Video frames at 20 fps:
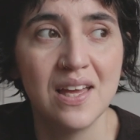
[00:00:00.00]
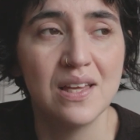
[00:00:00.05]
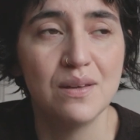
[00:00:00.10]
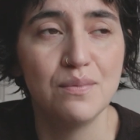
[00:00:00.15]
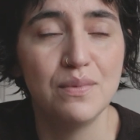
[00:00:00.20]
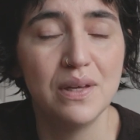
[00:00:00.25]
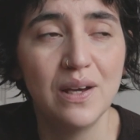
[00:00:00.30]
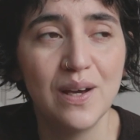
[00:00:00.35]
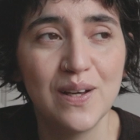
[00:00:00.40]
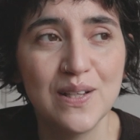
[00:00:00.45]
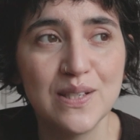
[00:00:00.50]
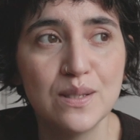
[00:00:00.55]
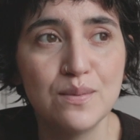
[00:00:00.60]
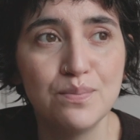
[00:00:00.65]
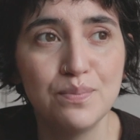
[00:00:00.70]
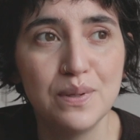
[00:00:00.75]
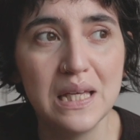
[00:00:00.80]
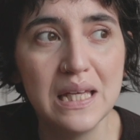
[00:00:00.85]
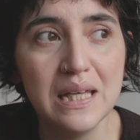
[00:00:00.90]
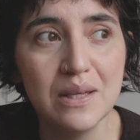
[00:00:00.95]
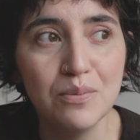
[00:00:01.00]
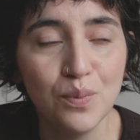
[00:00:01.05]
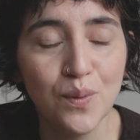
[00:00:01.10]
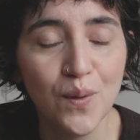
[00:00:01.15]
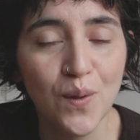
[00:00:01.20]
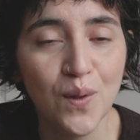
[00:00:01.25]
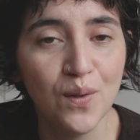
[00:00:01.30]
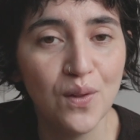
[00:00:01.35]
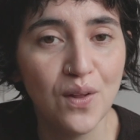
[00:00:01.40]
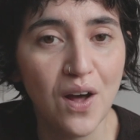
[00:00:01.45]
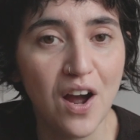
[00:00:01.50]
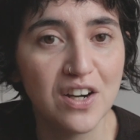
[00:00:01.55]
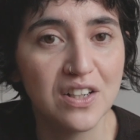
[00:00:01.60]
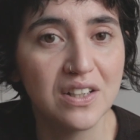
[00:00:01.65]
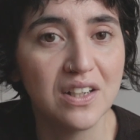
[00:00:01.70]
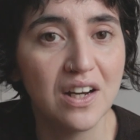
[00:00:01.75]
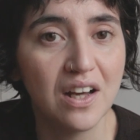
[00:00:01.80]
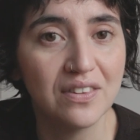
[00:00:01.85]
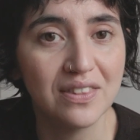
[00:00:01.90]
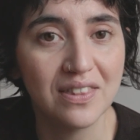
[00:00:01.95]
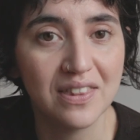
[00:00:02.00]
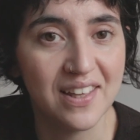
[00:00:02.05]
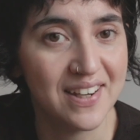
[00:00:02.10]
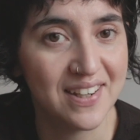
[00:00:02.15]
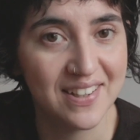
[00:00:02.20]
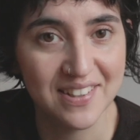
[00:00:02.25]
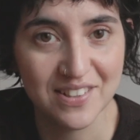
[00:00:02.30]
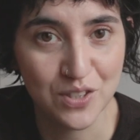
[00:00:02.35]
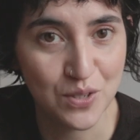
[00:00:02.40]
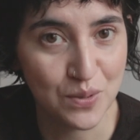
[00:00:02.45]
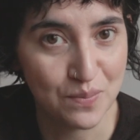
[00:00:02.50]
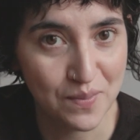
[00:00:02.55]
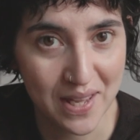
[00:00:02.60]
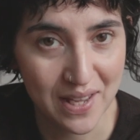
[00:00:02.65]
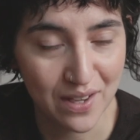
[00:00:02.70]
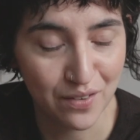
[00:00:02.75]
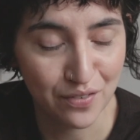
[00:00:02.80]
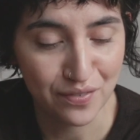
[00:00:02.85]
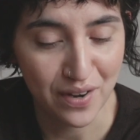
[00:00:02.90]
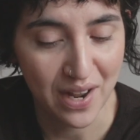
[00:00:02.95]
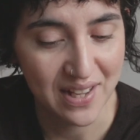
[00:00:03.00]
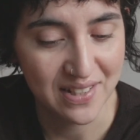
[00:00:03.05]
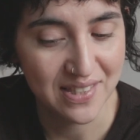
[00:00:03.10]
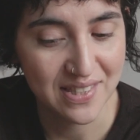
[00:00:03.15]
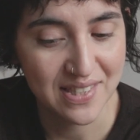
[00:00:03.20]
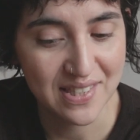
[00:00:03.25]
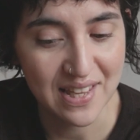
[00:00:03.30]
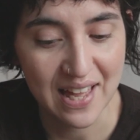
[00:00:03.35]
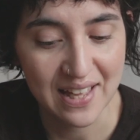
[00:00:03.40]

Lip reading: because people are not there to make friends.